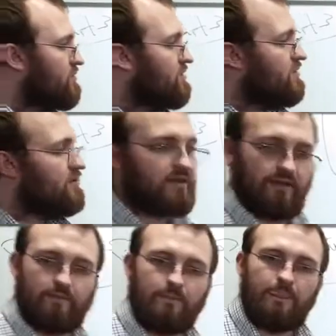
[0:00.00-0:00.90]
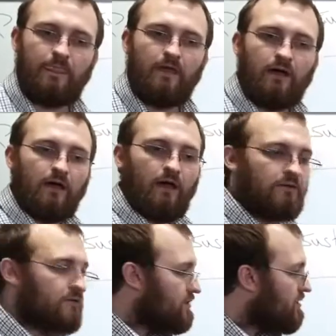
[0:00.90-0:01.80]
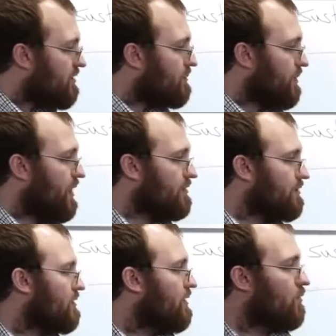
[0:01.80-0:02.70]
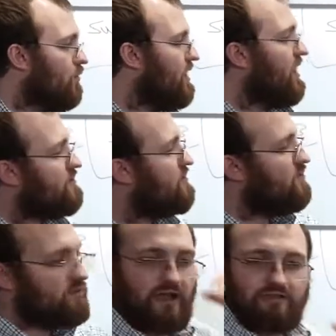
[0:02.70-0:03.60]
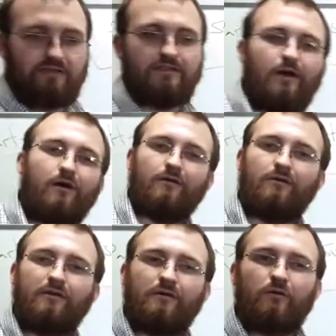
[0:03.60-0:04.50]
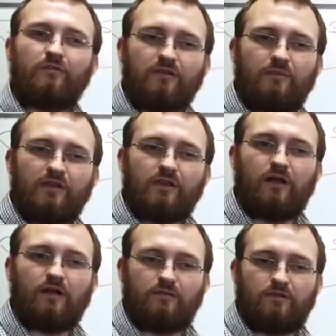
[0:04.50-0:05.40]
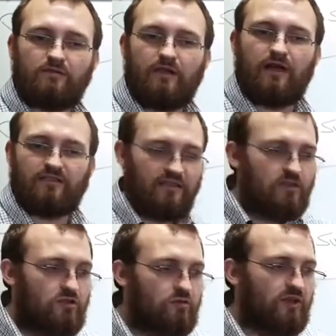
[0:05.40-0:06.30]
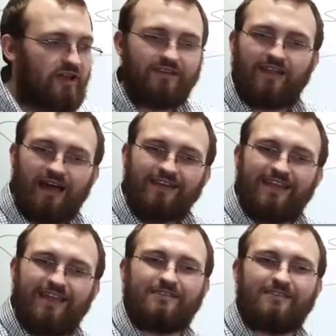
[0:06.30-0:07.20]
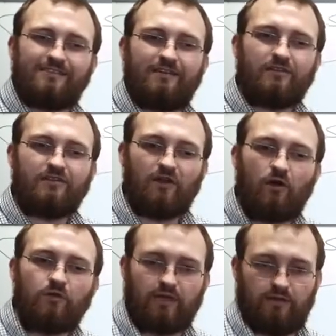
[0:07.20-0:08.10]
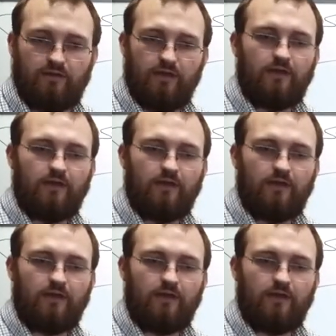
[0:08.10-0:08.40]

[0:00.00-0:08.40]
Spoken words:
to Ethereum. Under the current model, one has to do an ICO or something along those lines. Issue an unnecessary token